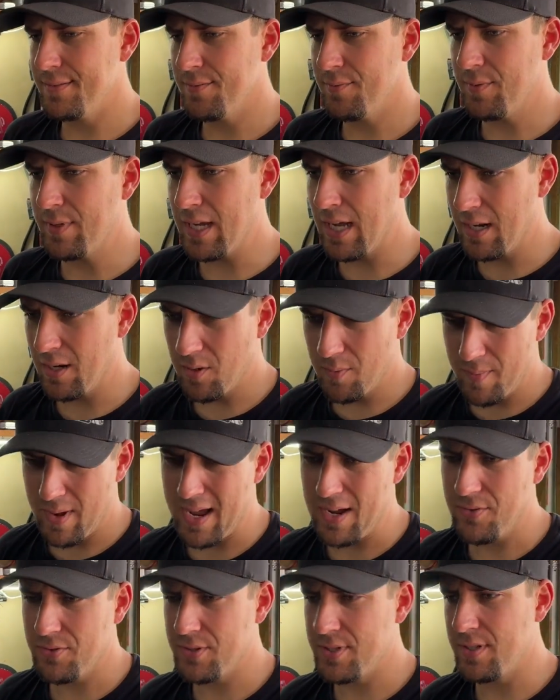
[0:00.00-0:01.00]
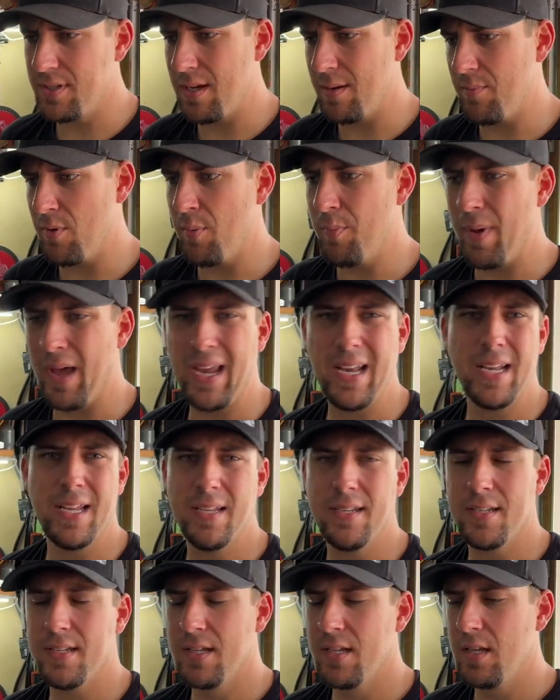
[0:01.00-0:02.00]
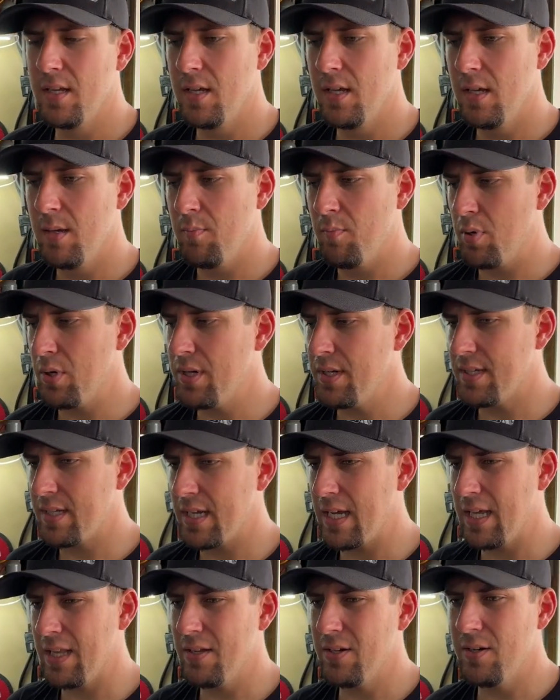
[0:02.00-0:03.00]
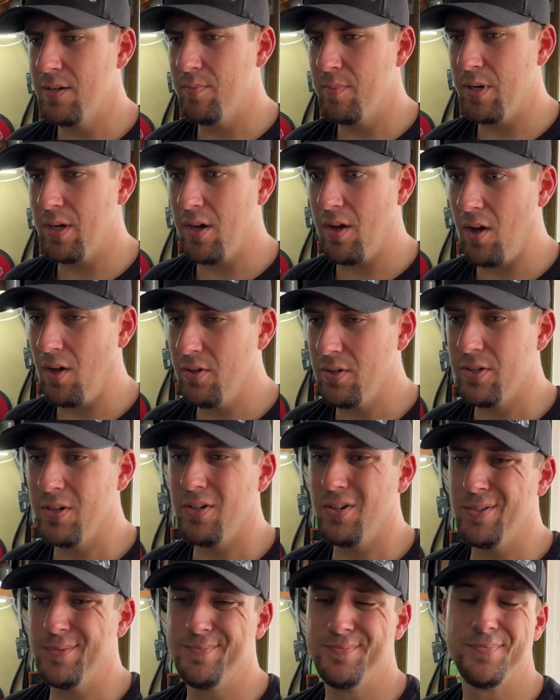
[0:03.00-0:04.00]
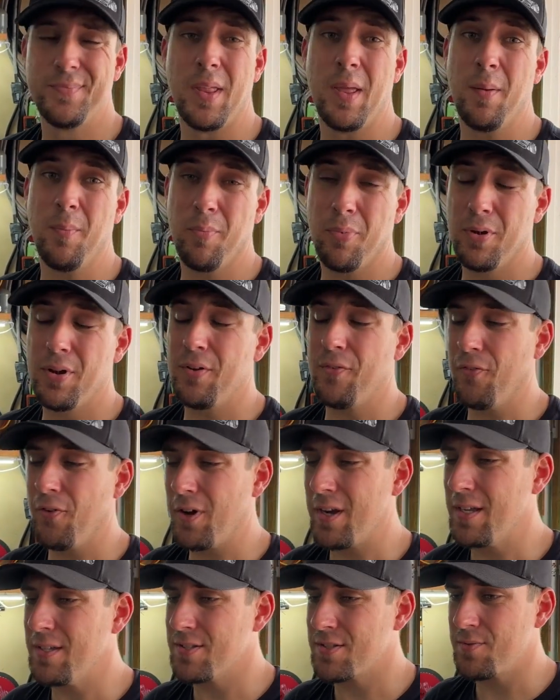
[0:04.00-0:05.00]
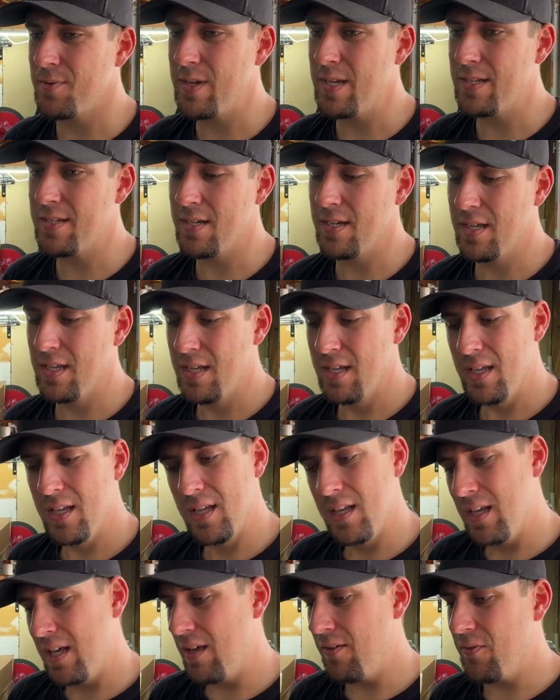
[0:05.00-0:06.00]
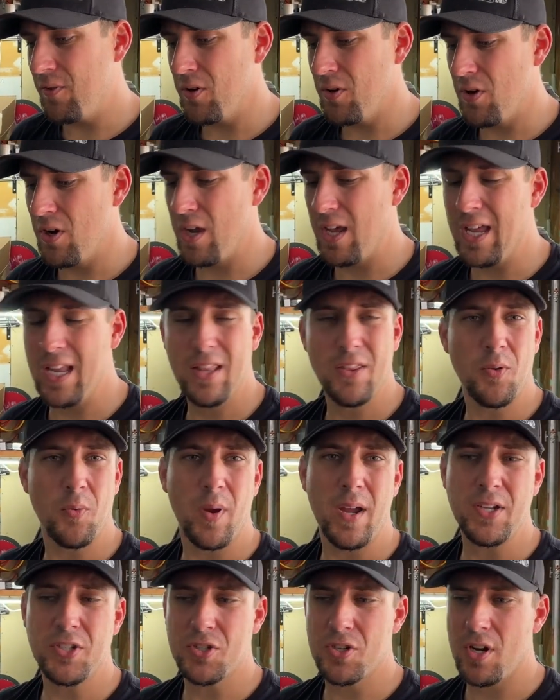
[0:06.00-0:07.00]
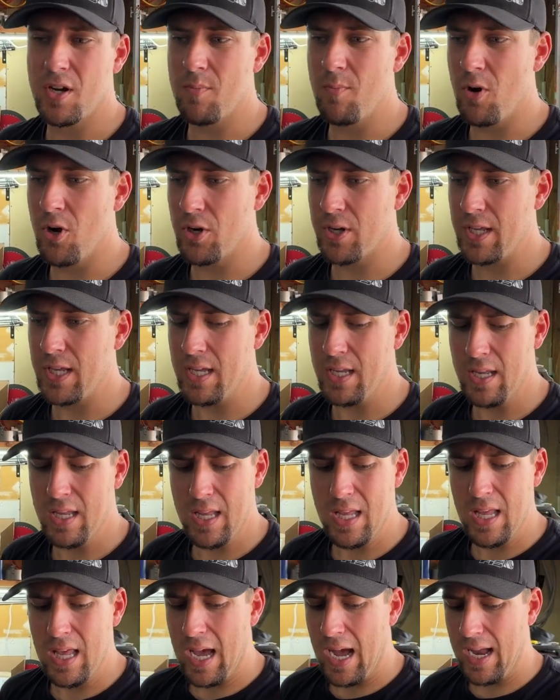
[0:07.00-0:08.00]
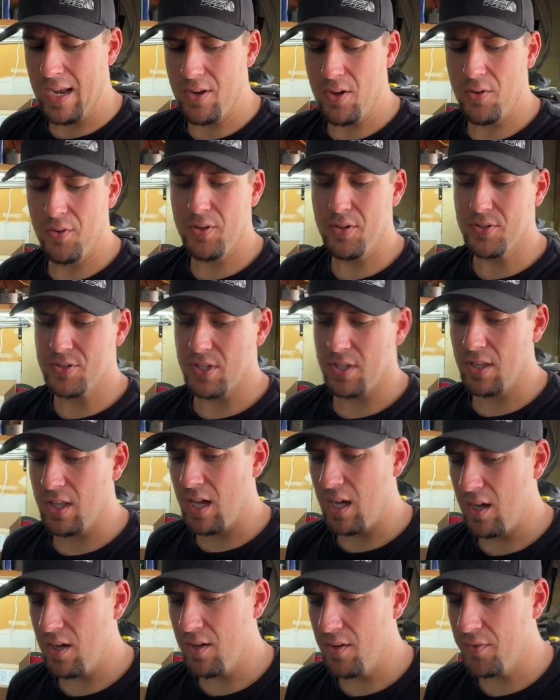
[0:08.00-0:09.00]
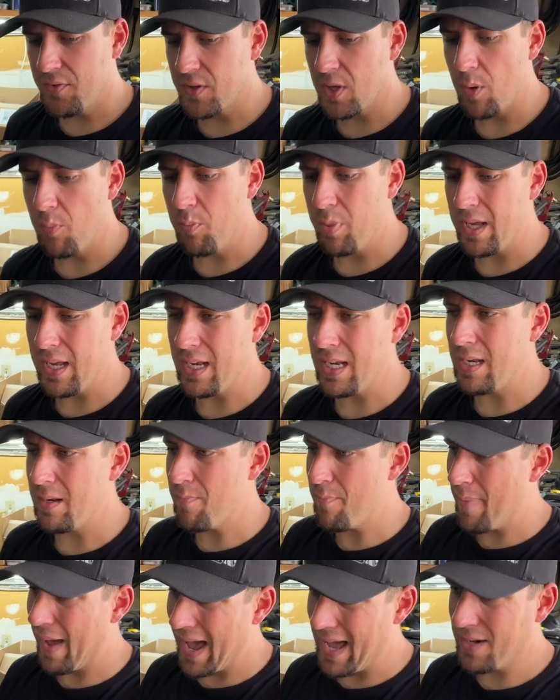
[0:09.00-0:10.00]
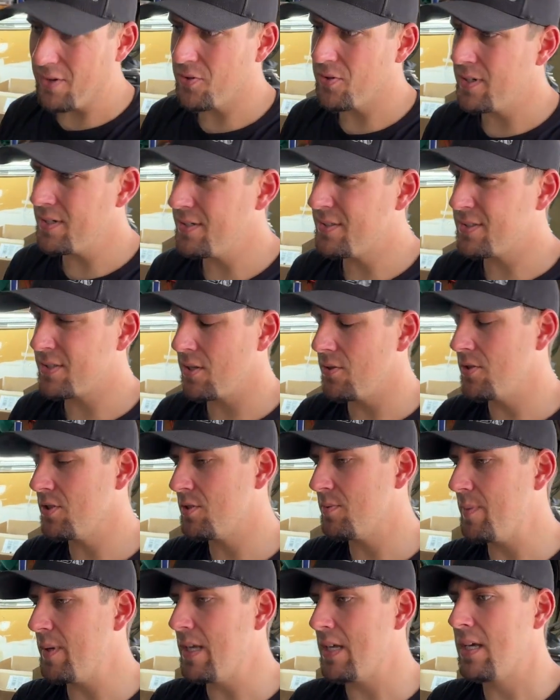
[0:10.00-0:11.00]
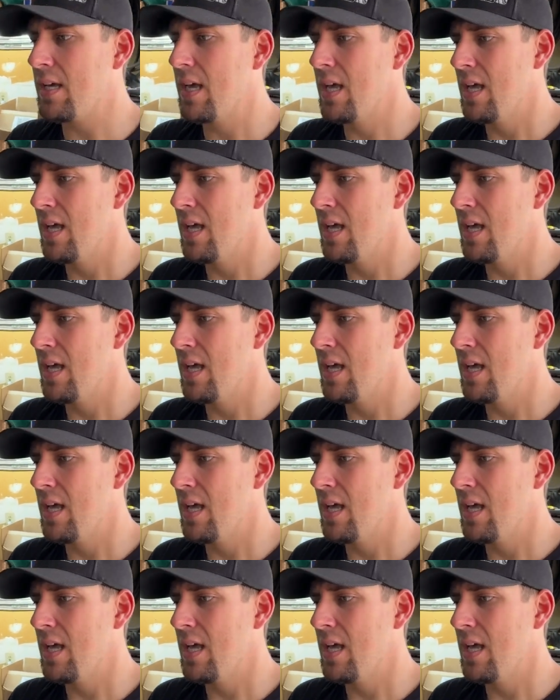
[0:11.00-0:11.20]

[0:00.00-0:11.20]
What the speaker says: We got our mount. I'm going to paint it, put it together. But all in all, pretty freaking sweet. If you're in the race truck market, I know there's a lot of competing batteries, so to speak.